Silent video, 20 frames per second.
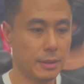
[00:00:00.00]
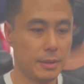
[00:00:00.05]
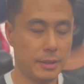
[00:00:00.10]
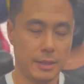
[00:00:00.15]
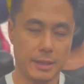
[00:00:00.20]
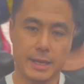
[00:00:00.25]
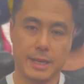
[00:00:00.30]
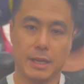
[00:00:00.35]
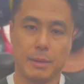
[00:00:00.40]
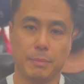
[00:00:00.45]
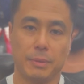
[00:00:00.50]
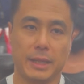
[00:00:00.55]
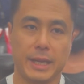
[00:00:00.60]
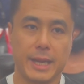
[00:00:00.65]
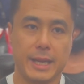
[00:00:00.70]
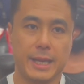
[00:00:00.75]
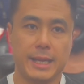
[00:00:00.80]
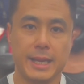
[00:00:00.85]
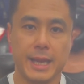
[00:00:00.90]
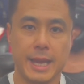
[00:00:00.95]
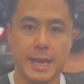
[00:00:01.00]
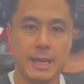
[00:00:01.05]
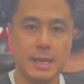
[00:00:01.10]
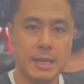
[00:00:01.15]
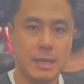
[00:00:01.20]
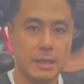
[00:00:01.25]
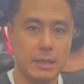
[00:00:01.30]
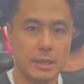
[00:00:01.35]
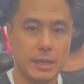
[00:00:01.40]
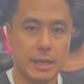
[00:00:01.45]
and apply it again,
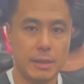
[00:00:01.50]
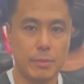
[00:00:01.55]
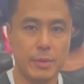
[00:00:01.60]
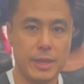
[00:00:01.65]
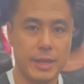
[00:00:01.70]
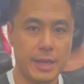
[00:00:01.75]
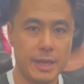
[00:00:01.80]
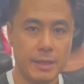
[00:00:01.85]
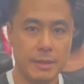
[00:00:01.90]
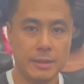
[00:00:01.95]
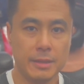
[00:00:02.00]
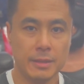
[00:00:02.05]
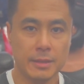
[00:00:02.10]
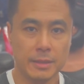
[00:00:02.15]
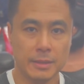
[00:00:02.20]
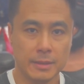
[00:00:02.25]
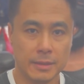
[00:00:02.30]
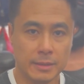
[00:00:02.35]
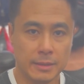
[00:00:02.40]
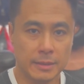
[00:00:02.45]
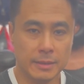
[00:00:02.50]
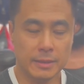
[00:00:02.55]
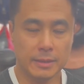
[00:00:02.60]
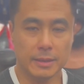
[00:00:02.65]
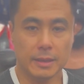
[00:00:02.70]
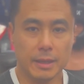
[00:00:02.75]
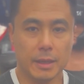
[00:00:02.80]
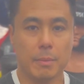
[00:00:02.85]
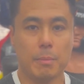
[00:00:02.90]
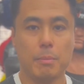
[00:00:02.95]
and breathe in,
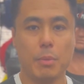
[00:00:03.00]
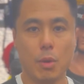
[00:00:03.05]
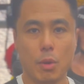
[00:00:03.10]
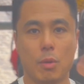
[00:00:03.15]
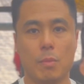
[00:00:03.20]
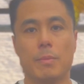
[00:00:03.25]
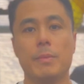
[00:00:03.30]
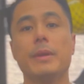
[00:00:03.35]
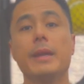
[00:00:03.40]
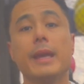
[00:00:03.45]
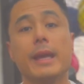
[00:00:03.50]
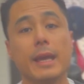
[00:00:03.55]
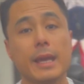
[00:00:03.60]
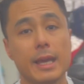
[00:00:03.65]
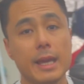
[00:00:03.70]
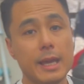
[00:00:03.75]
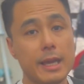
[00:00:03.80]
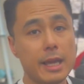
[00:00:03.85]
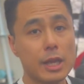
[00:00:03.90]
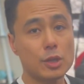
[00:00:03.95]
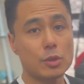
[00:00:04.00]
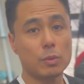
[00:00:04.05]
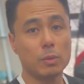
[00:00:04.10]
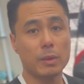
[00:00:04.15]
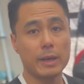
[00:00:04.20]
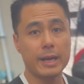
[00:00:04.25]
boom, it gets right